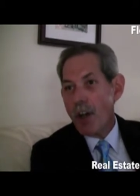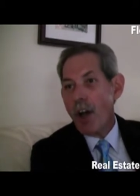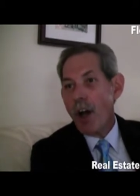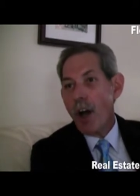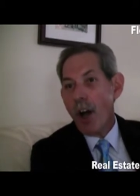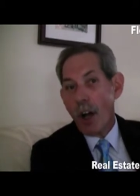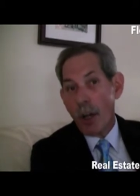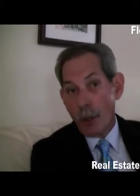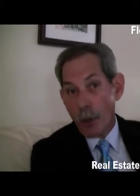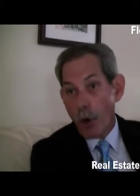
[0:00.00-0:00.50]

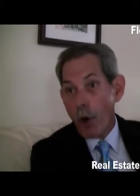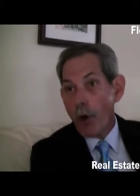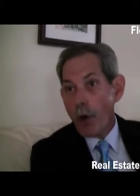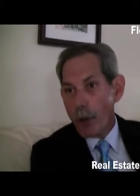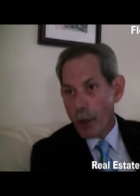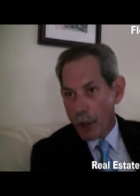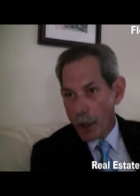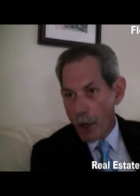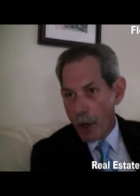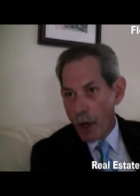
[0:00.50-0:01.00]
on our
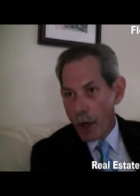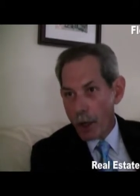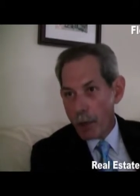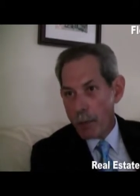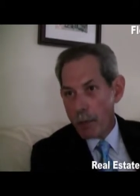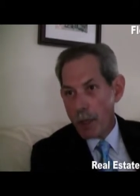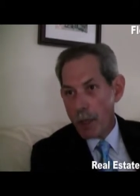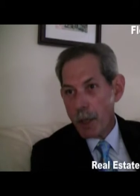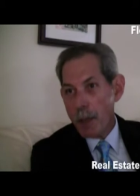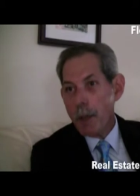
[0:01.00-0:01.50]

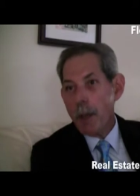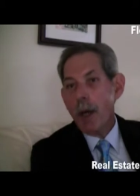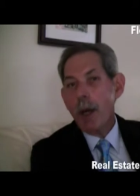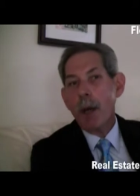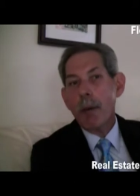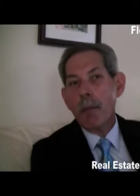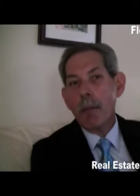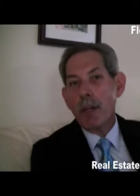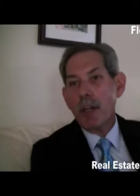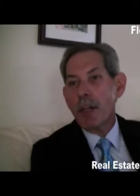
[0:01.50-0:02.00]
economy
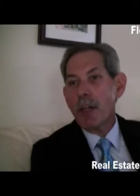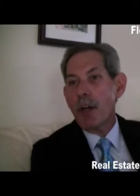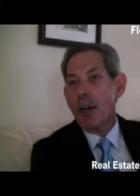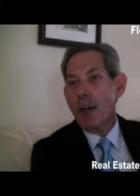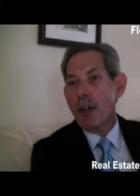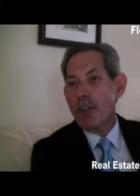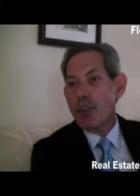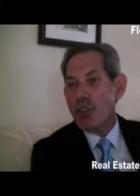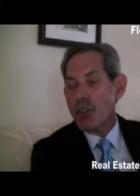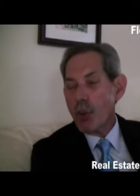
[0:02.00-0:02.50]

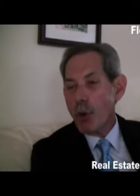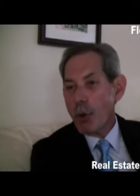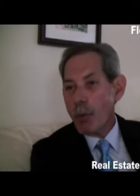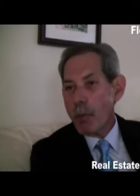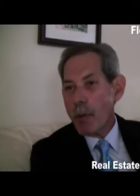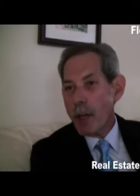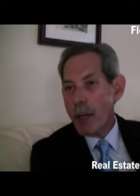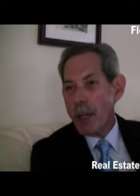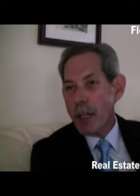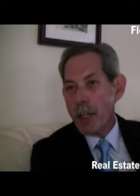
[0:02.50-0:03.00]
because so
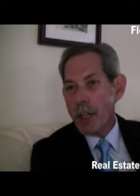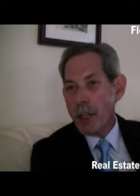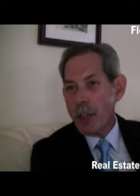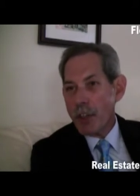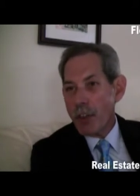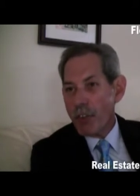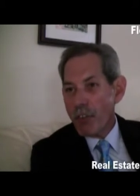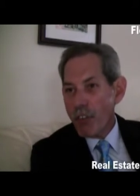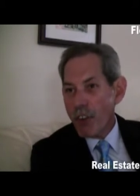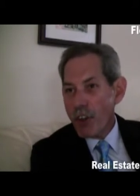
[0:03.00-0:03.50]
many
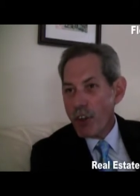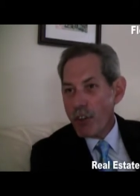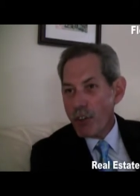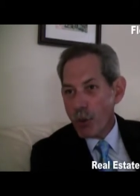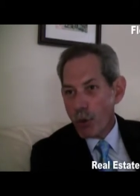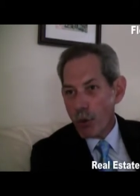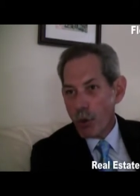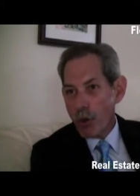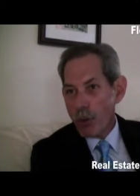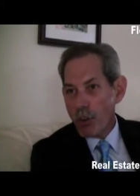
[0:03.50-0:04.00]

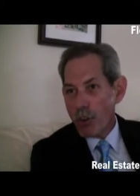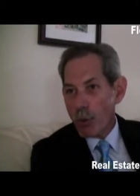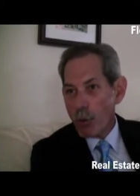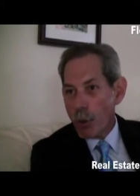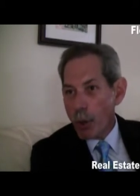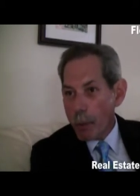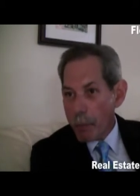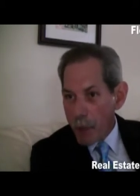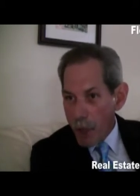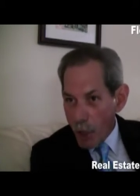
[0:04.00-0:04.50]
individuals that
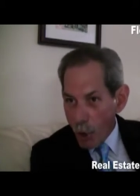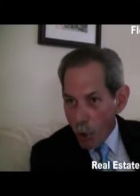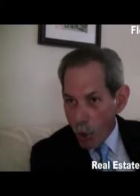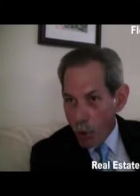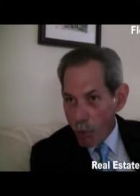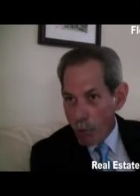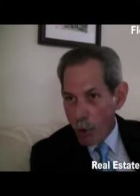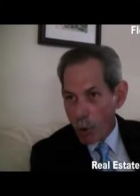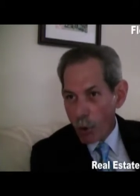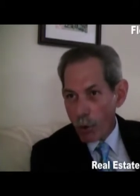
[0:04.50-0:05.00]
would be
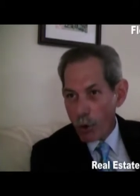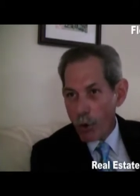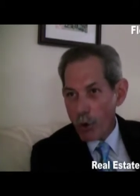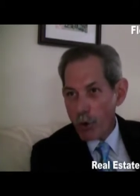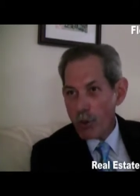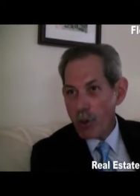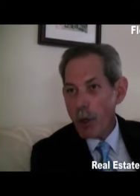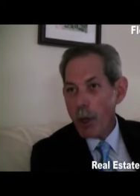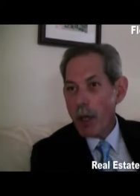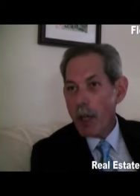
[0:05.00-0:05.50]
homeowners,
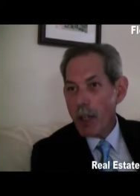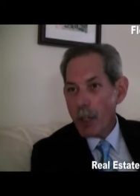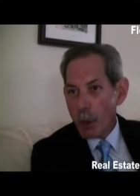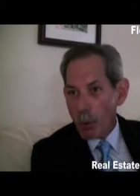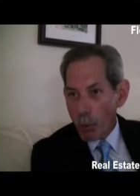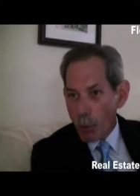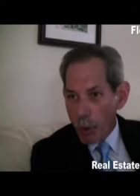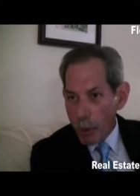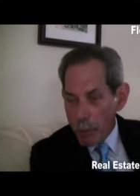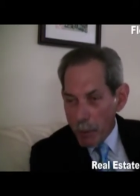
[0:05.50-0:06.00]
that
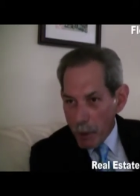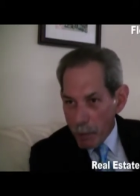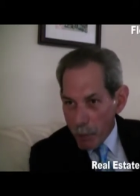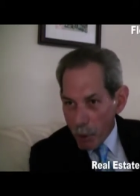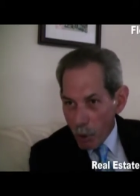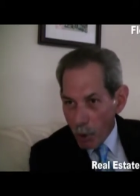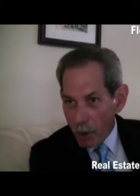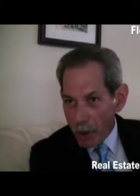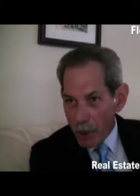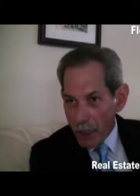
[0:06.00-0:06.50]
would be
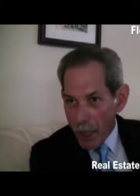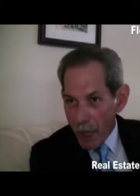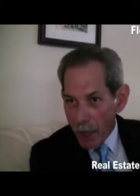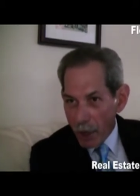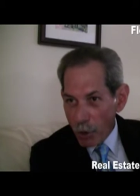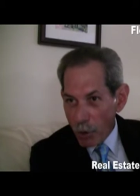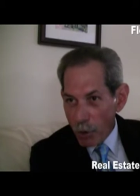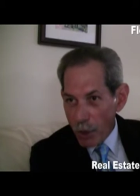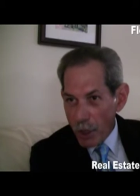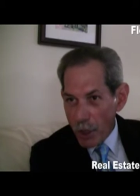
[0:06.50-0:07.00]
building
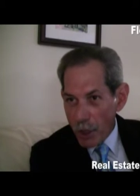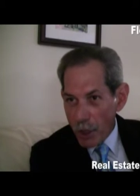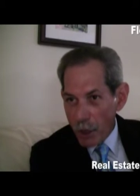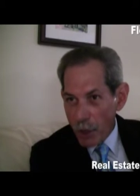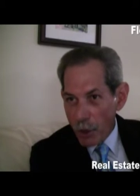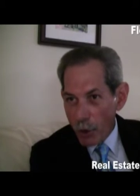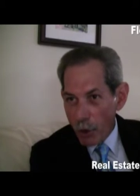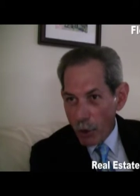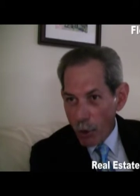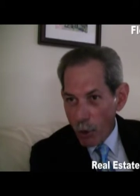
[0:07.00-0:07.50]
equity in
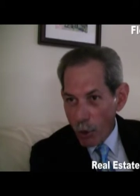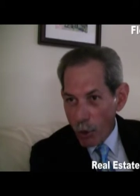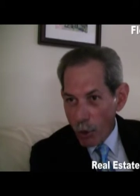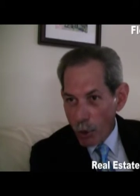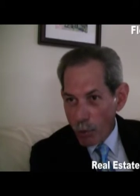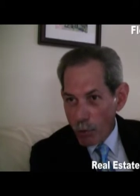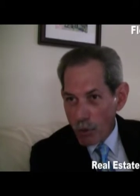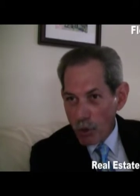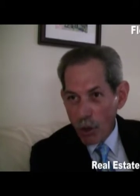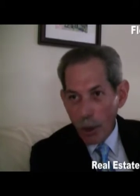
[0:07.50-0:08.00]
their
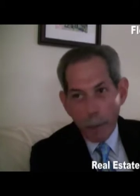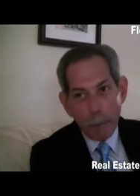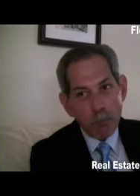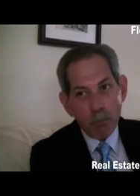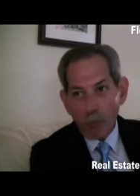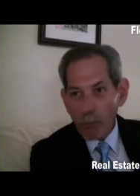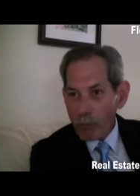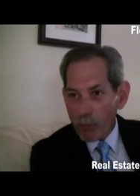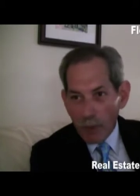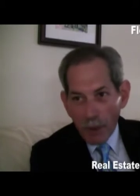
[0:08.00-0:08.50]
homes,
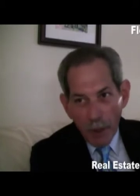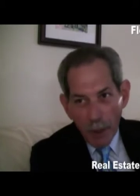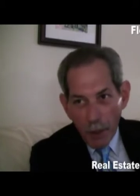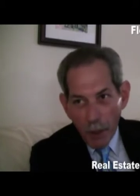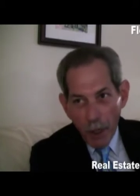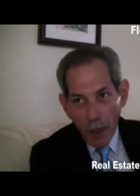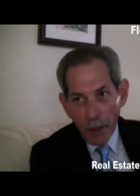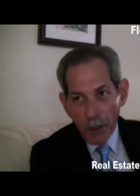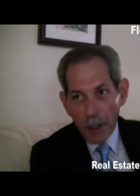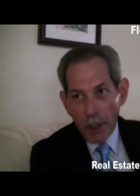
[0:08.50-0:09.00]

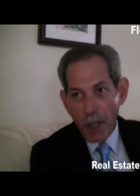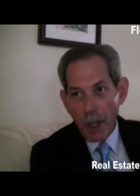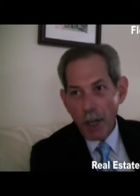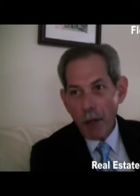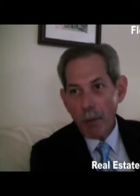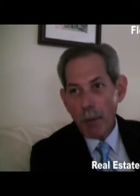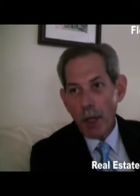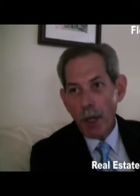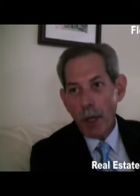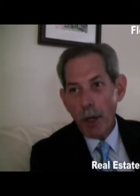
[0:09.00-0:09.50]
not going to have
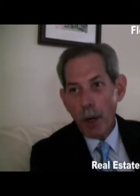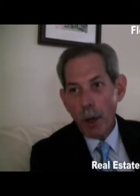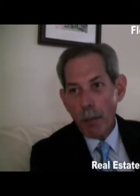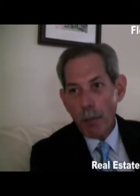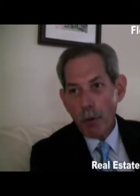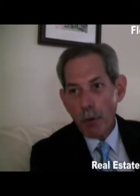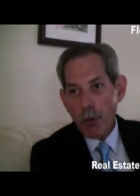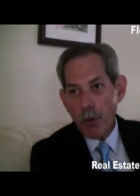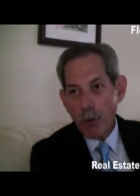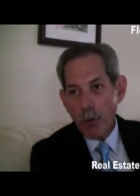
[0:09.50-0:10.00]
that
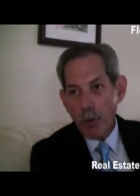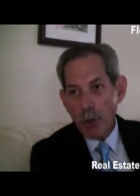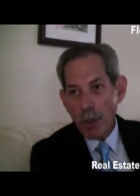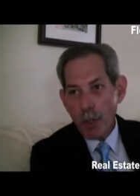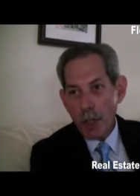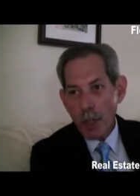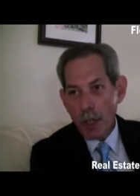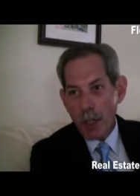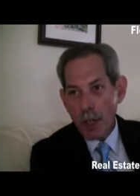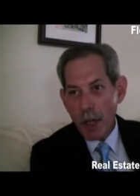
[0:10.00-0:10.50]
opportunity
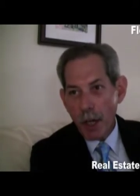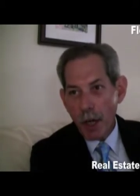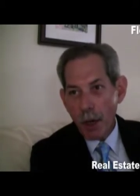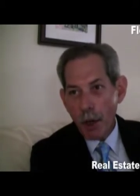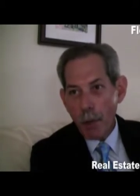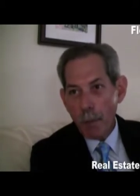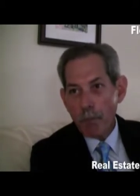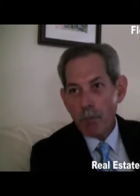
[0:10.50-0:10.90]
now.